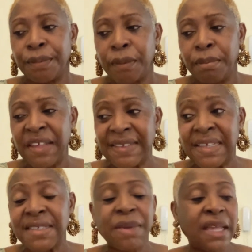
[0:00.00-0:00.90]

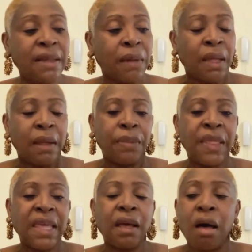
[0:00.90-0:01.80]
businessmen,
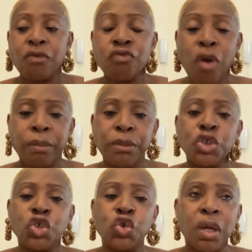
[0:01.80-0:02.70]
they got rum,
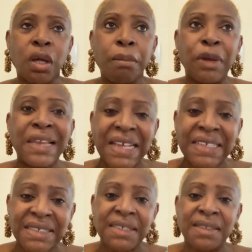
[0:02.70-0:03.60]
sugar,
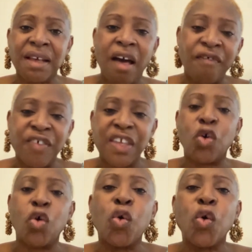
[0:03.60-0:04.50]
molasses, coffee,
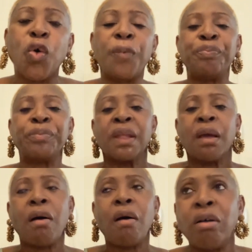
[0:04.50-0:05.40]
cocoa,
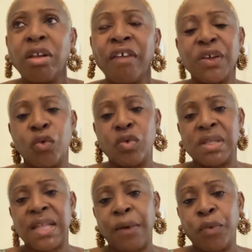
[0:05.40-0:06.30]
all of the
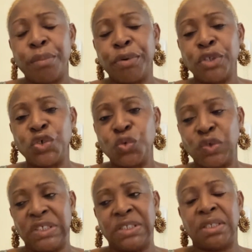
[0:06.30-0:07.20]
goods that were
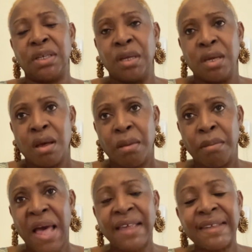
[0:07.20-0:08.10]
produced
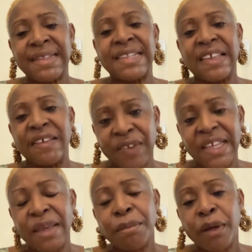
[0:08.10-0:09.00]
by slave
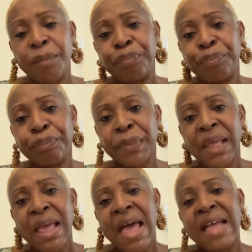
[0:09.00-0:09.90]
labor.
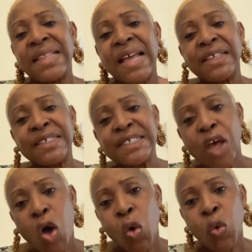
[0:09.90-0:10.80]
And that is
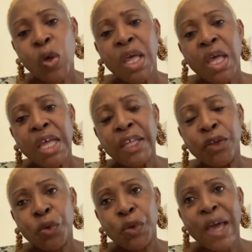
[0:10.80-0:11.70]
how,
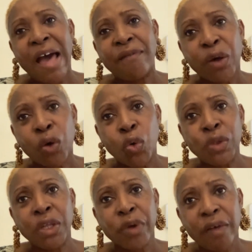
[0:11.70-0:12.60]
you have a
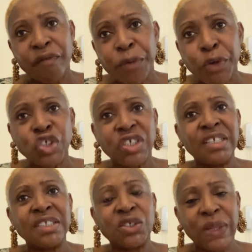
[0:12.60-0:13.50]
coterie of
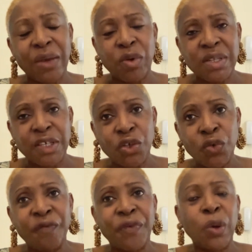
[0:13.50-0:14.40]
merchants, so that was in
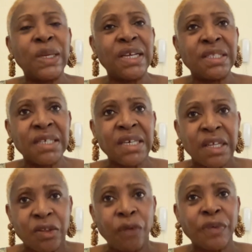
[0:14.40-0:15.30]
Newfoundland,
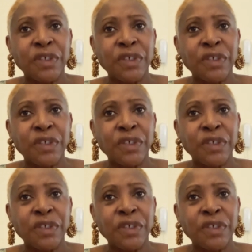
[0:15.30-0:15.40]
Nova